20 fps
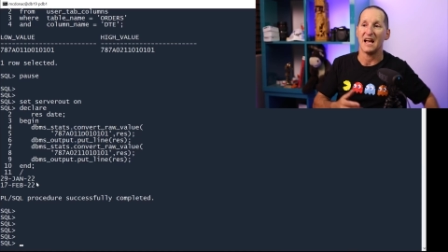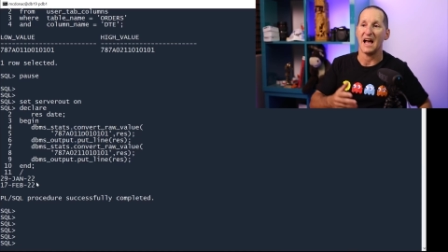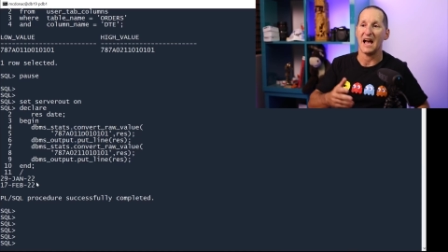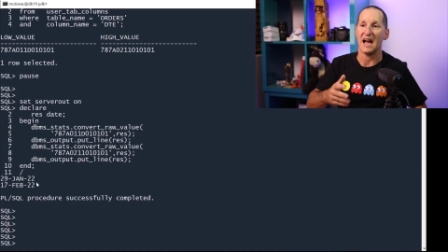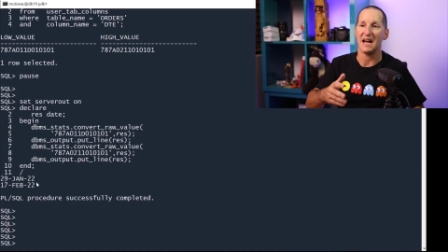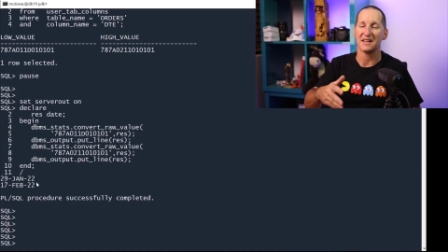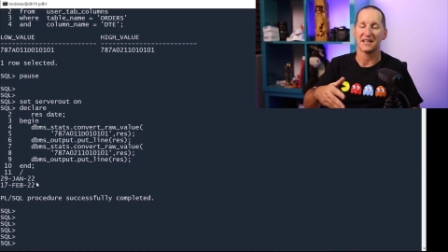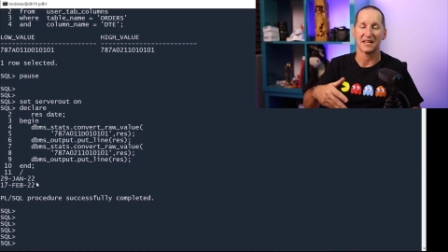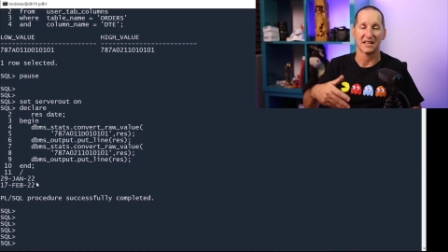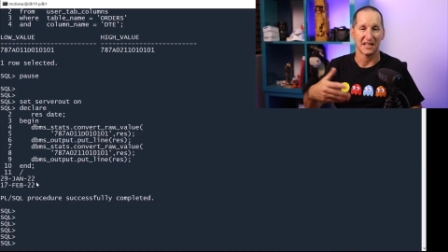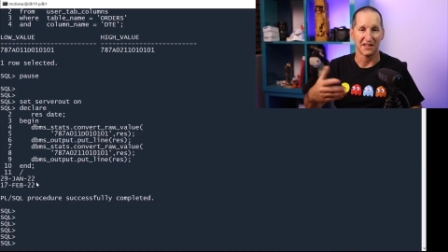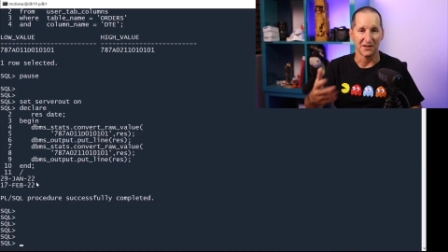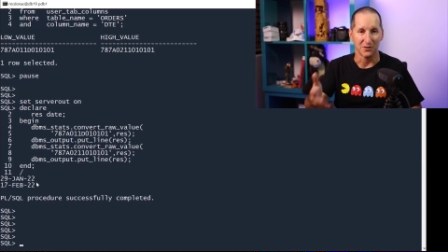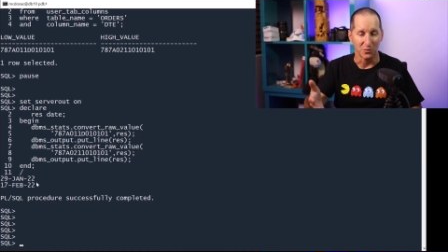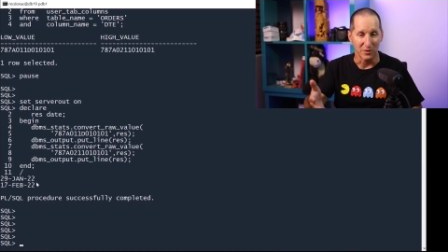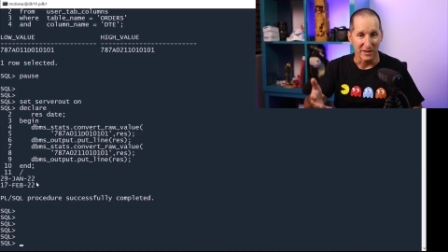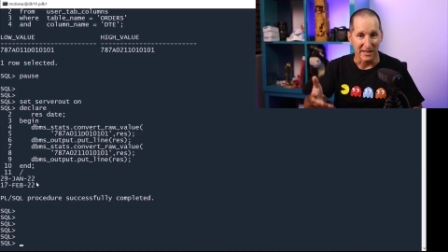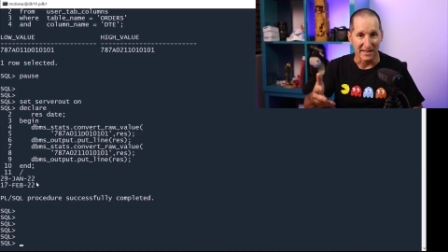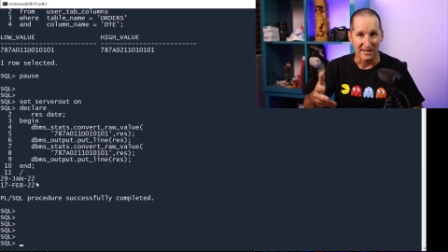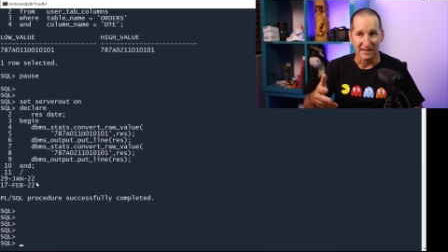Adding another
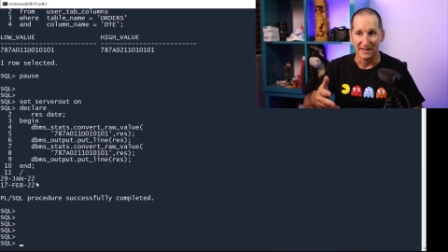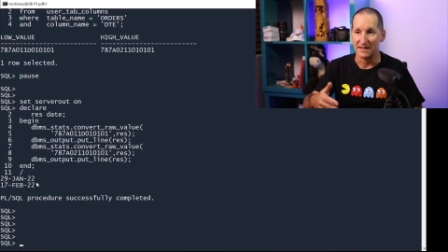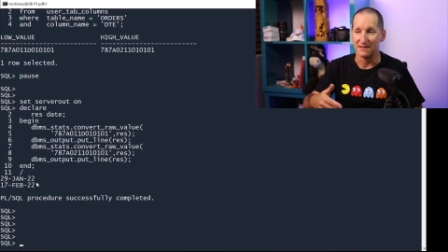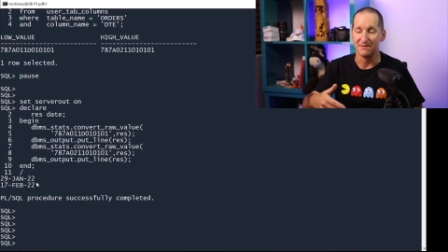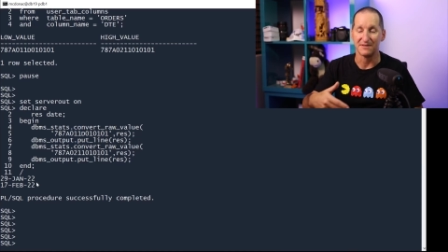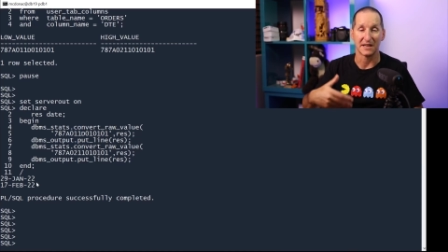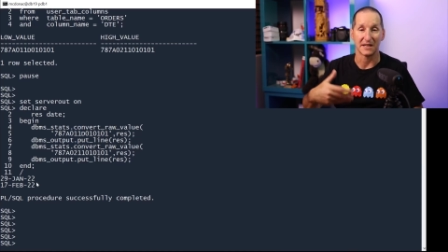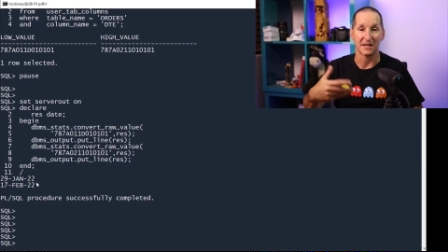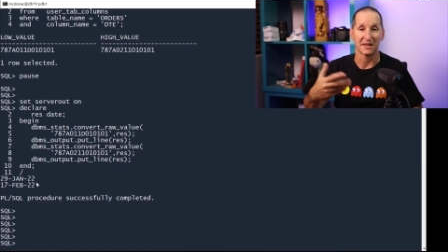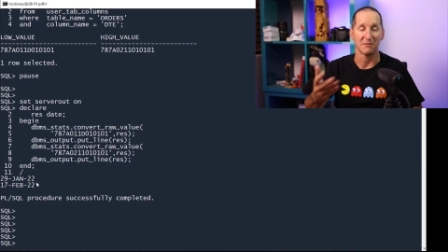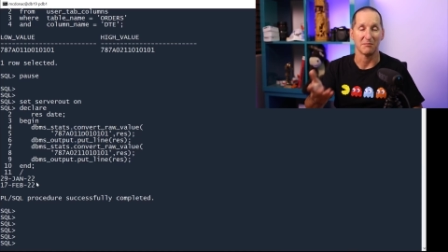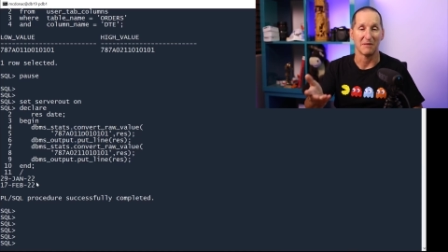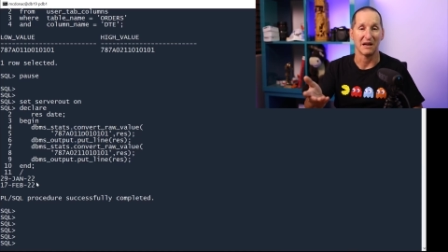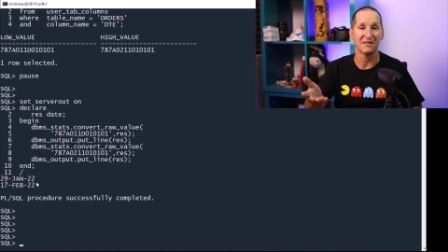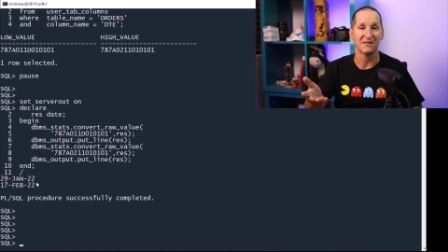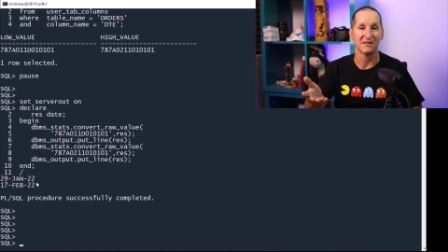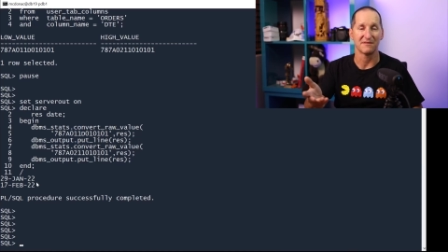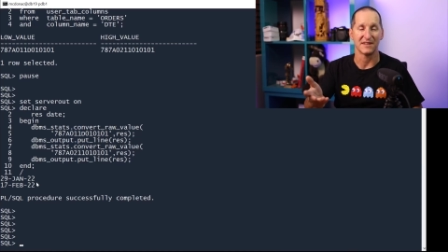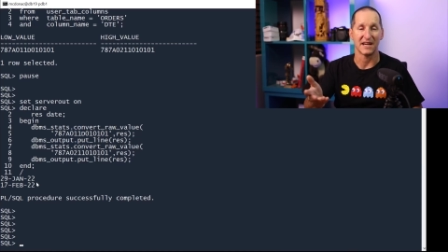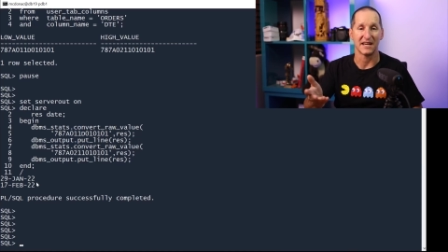week, even another
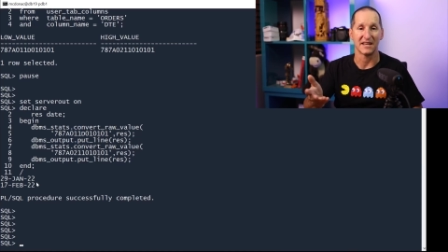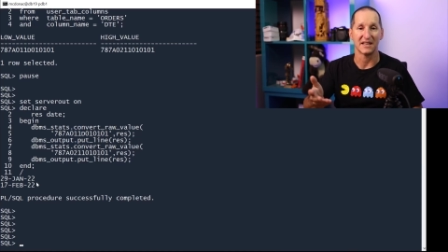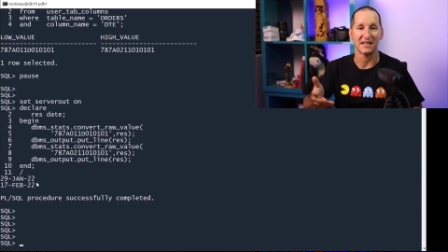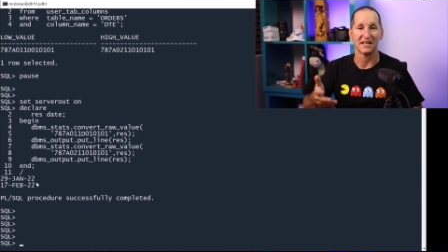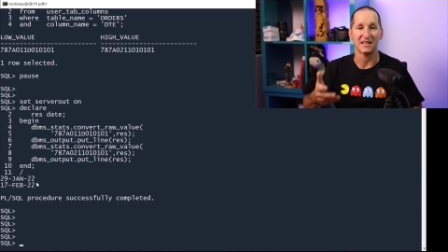month of data